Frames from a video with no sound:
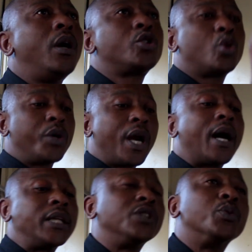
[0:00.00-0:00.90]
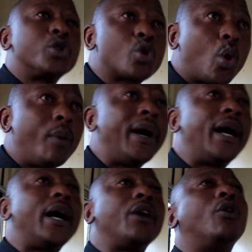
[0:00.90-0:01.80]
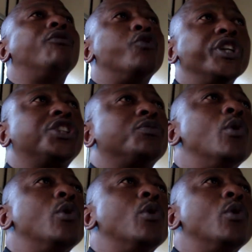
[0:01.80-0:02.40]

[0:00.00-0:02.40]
So yeah, I deal with trauma, of which